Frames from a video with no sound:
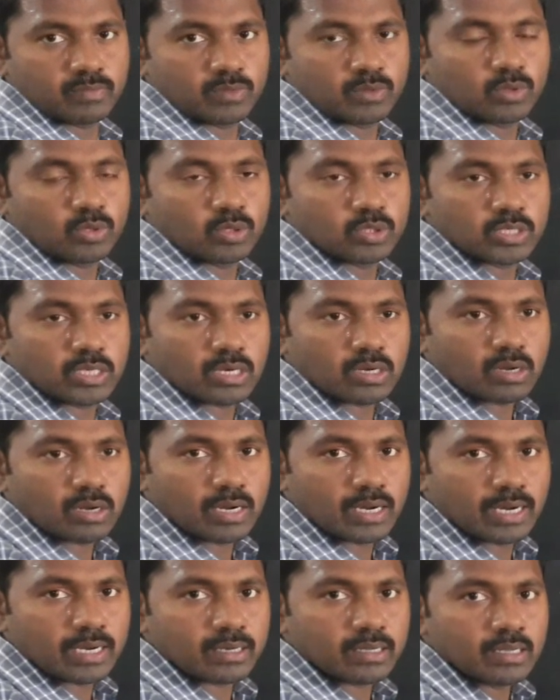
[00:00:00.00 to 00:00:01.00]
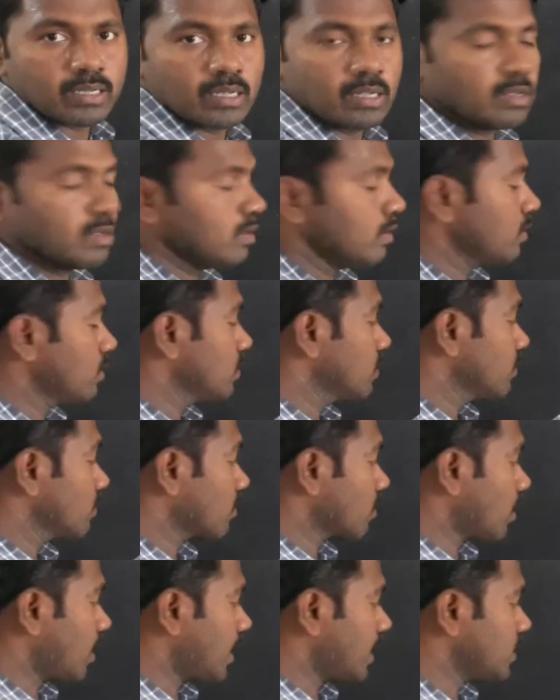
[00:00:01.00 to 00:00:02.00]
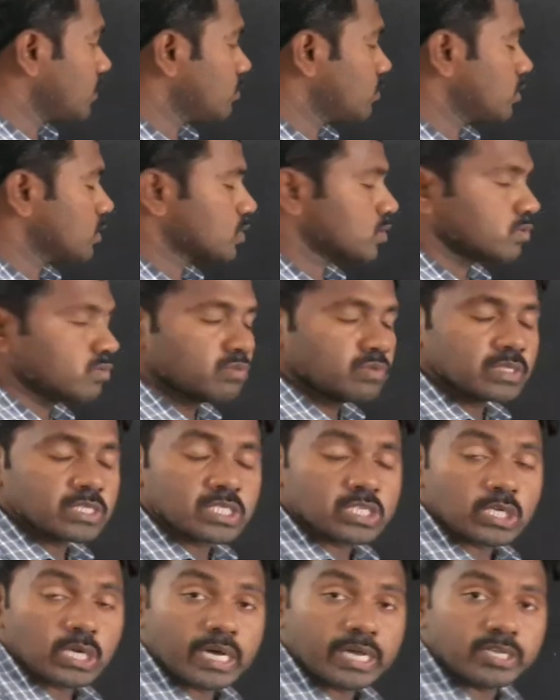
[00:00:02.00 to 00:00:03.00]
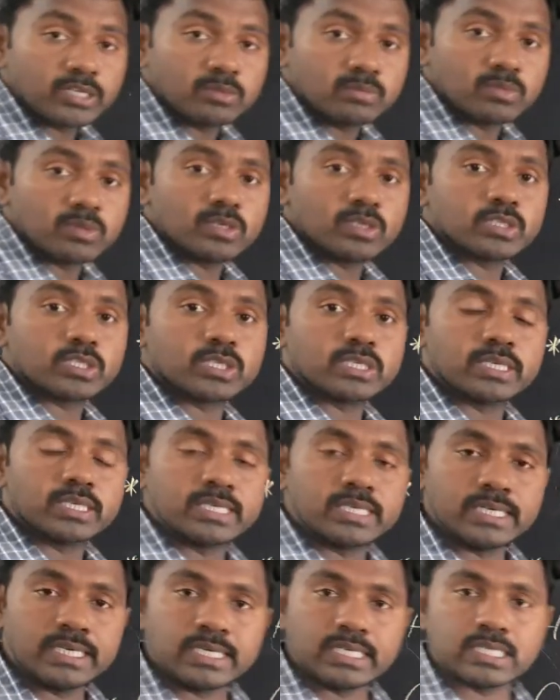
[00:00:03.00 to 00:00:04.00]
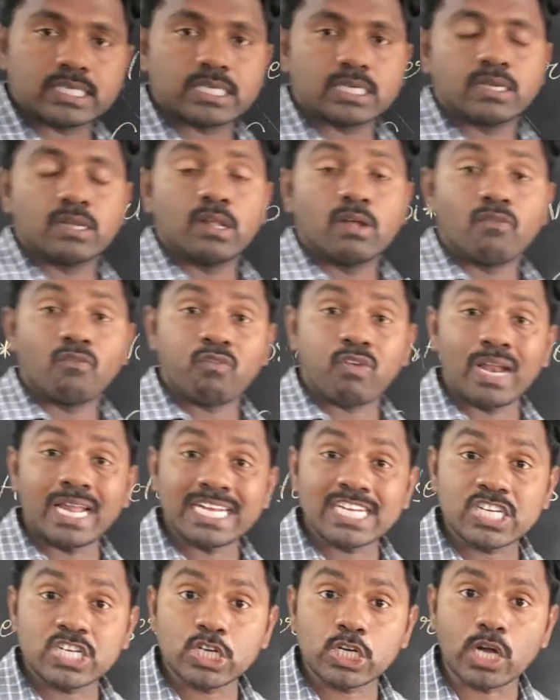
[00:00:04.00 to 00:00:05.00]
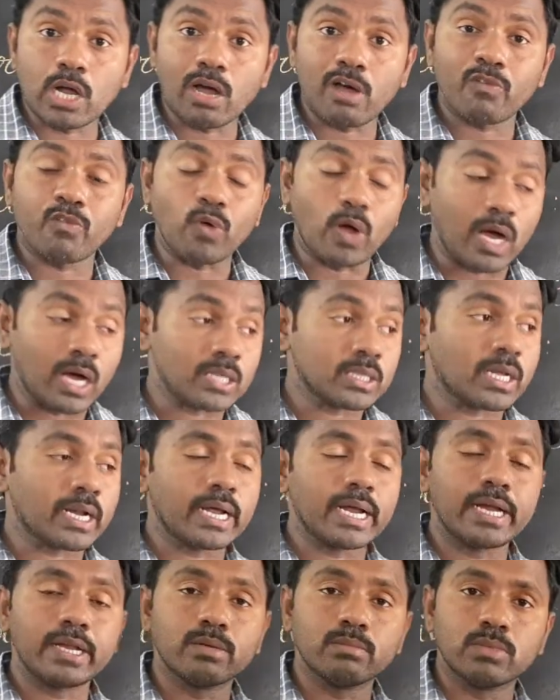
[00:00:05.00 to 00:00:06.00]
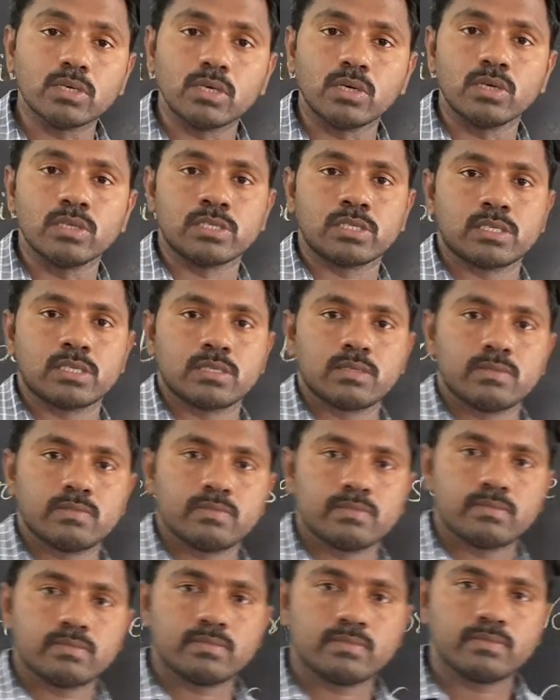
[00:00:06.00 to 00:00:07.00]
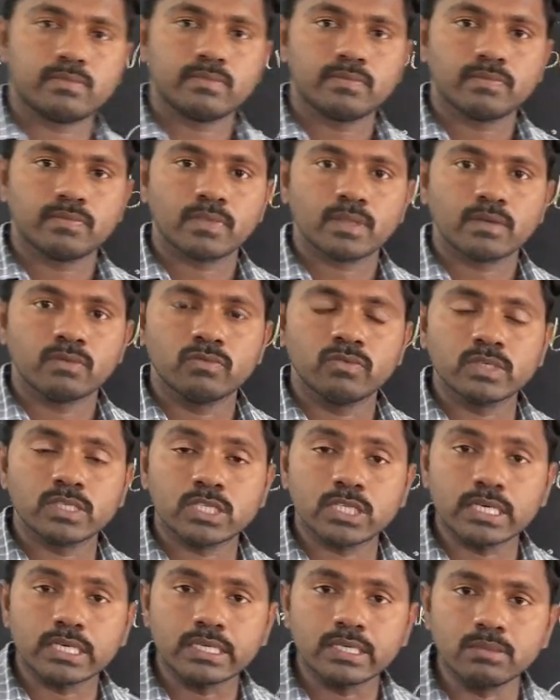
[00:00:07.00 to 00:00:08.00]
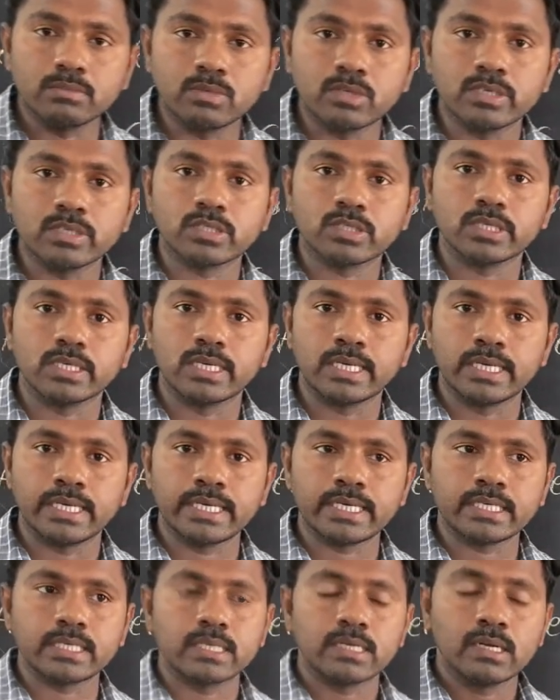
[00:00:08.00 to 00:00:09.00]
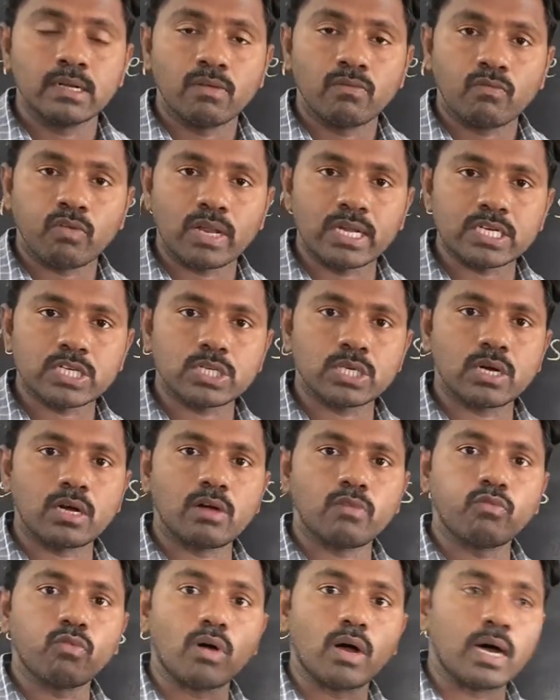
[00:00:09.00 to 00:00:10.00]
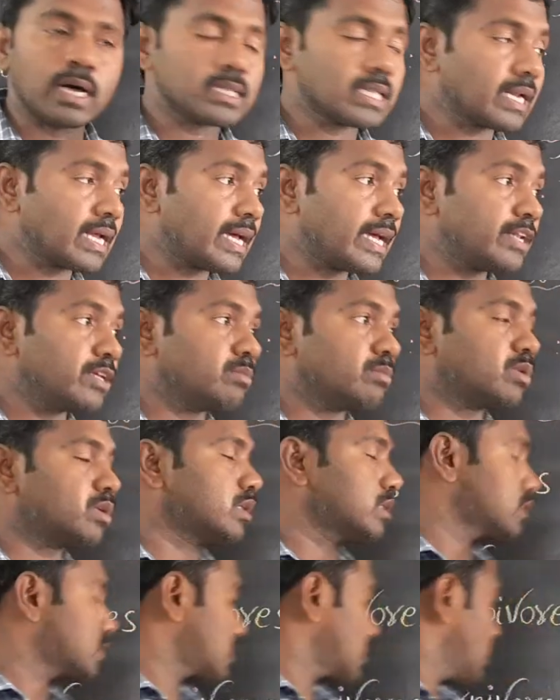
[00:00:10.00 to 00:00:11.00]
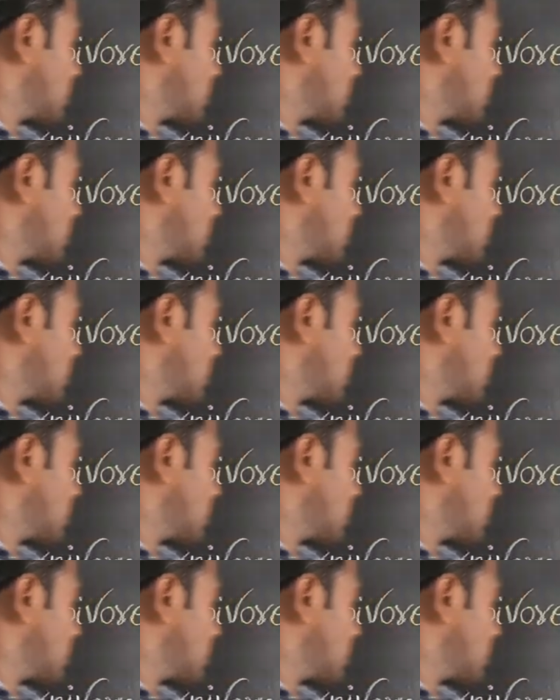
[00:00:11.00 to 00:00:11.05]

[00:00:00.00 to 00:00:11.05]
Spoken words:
Those are called carnivores. Which animals eat flesh of other animals? Which animals eat flesh of other animals?